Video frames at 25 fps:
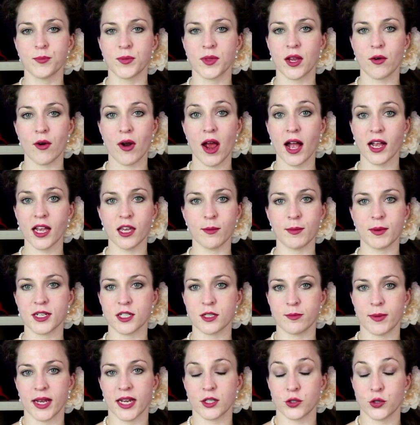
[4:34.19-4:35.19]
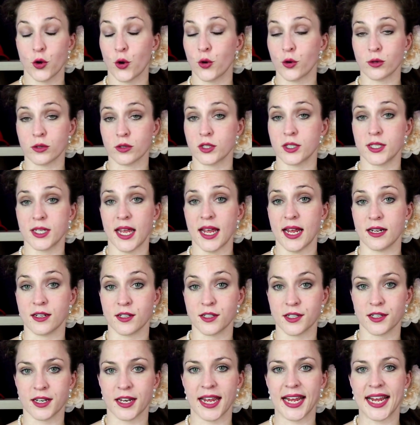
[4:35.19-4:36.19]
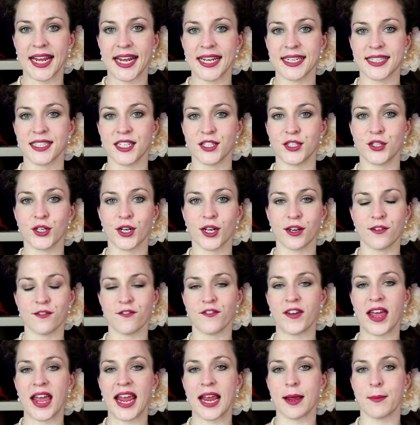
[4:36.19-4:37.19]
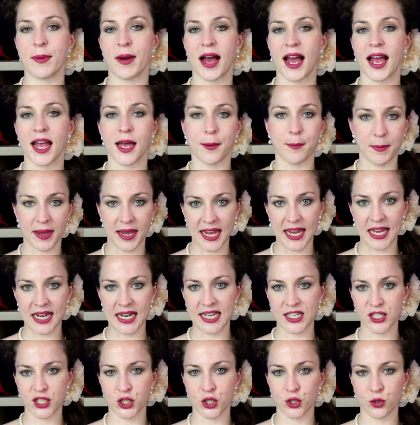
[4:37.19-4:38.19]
their arguments make total sense and are easy to convey by appealing